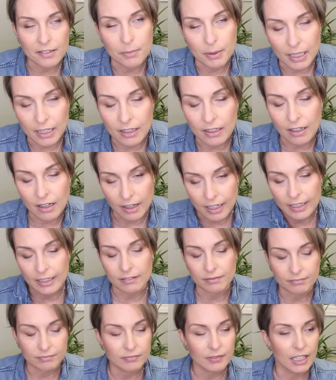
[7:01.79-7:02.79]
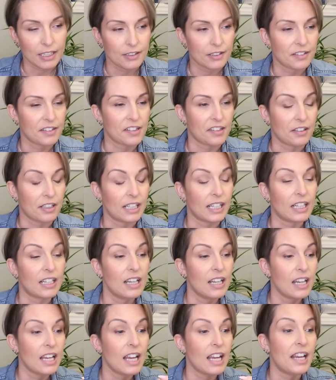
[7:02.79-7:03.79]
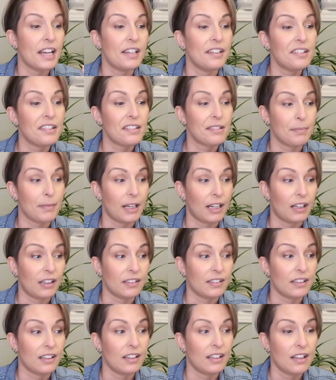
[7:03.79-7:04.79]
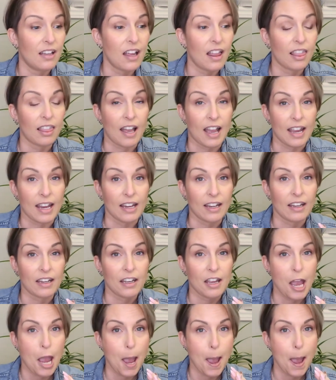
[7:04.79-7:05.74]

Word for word: the way that I understood it. It smelled like